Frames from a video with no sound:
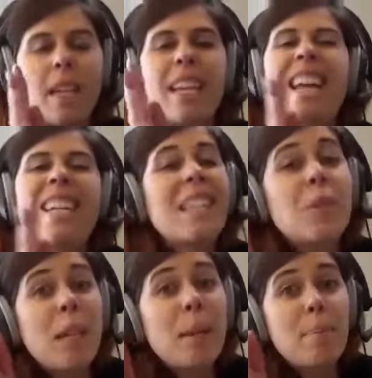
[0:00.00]
it kind of
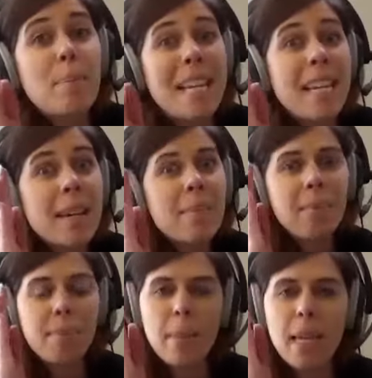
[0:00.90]
sounds like
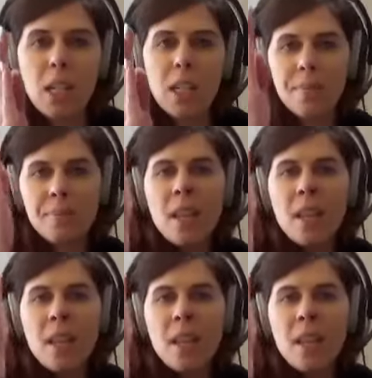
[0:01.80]
medium, middle.